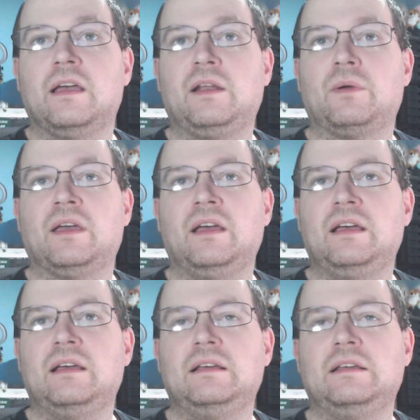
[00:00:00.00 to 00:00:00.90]
Anyway,
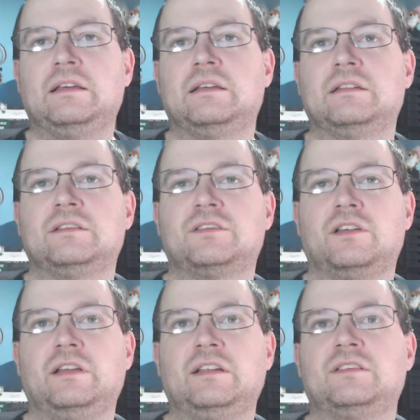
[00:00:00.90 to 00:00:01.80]

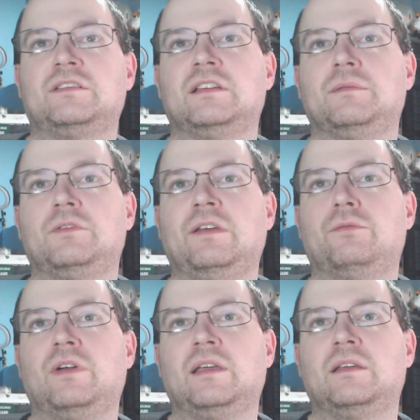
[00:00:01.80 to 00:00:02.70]
so that's the
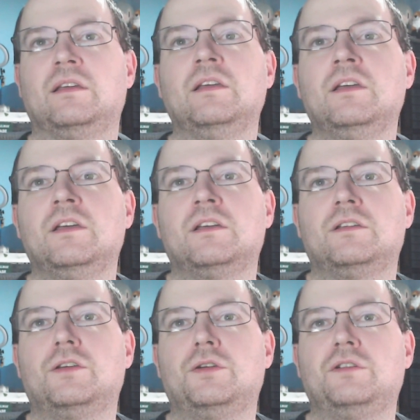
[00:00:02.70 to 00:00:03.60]
giveaway
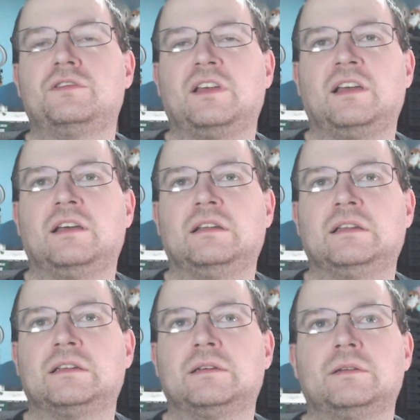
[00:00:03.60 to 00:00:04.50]
news
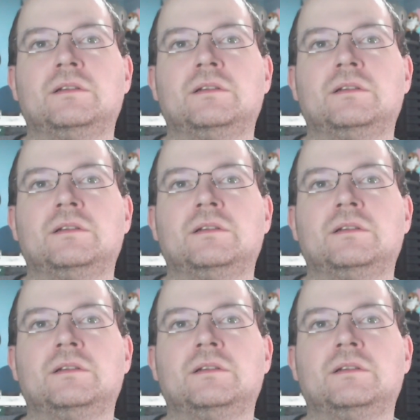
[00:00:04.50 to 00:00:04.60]
and